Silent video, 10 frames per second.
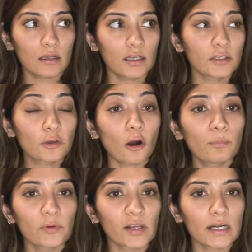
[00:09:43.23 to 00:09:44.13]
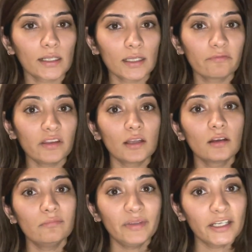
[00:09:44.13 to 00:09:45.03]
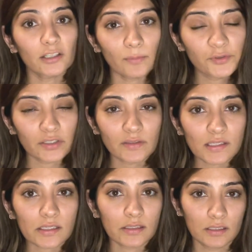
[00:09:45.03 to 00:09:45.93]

incorporating vegan meat options.